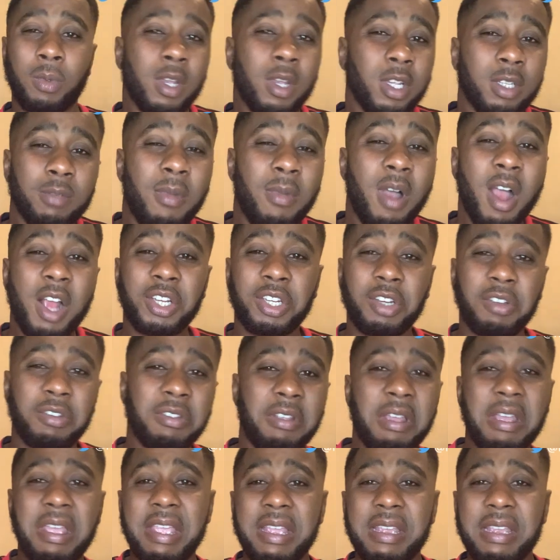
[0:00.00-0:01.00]
Because Martial's
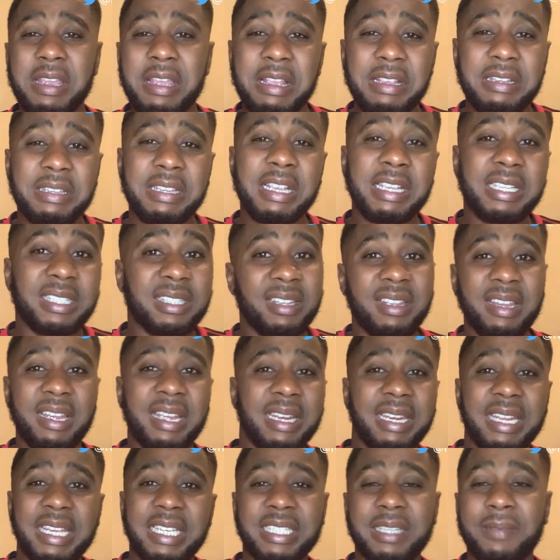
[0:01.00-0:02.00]
not consistent. He
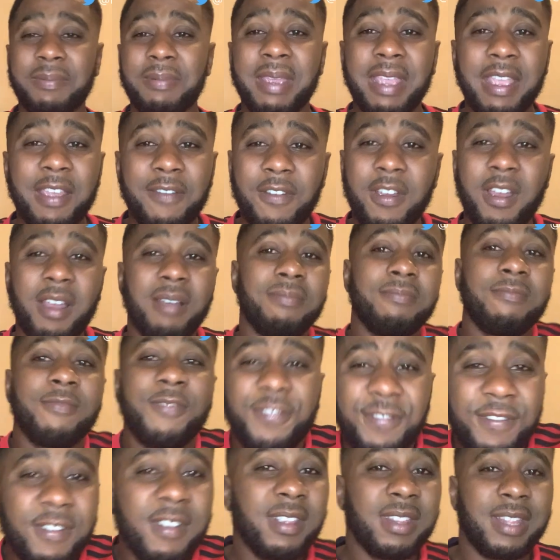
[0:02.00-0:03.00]
needs to be able to
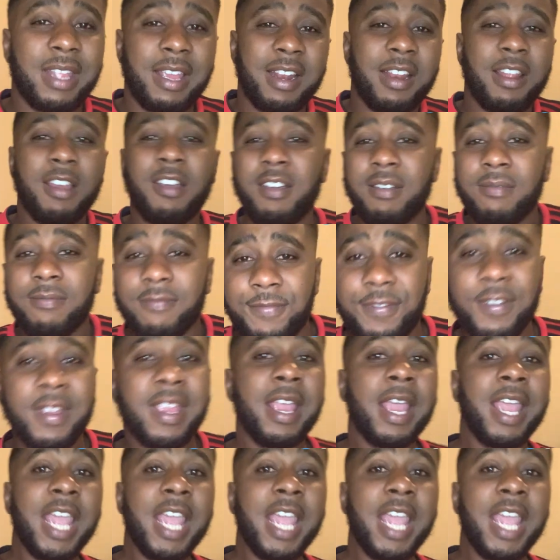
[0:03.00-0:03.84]
oomph, the little oomph.